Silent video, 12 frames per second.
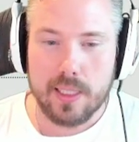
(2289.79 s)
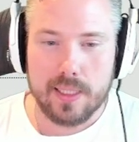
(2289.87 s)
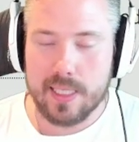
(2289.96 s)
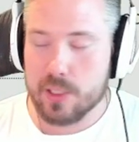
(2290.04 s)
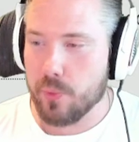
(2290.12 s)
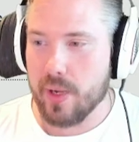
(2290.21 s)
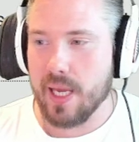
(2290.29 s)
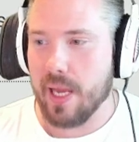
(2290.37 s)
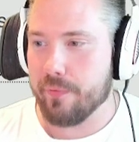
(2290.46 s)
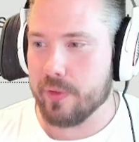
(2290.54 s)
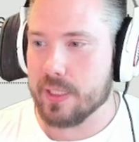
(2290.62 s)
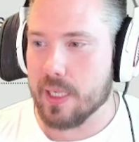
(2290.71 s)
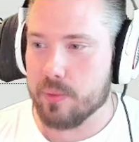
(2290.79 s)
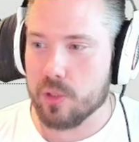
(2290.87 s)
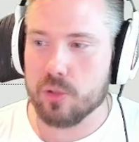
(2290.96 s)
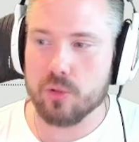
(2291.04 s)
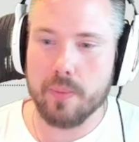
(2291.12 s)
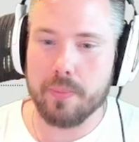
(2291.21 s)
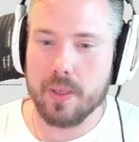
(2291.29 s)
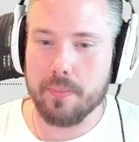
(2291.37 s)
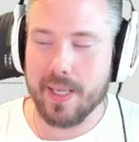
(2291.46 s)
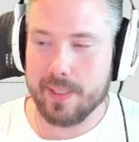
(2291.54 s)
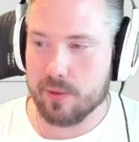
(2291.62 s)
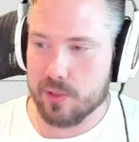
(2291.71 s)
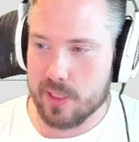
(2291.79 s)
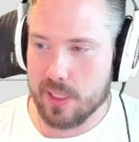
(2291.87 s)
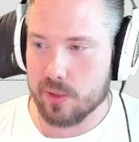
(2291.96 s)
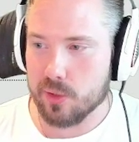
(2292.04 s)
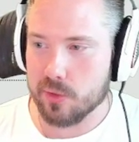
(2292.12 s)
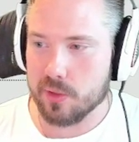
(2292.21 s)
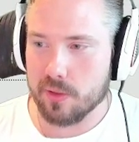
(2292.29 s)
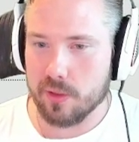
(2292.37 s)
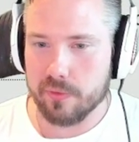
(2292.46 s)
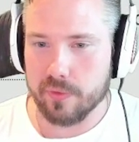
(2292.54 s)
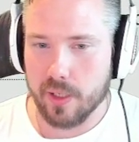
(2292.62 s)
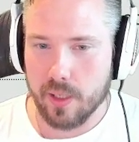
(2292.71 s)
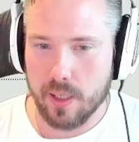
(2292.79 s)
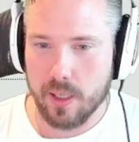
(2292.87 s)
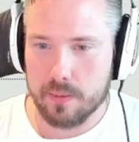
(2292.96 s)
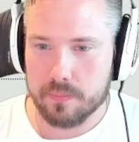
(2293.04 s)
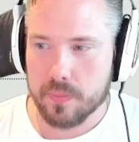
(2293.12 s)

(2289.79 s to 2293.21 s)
That's why every time you queue up in a battle, you see a total of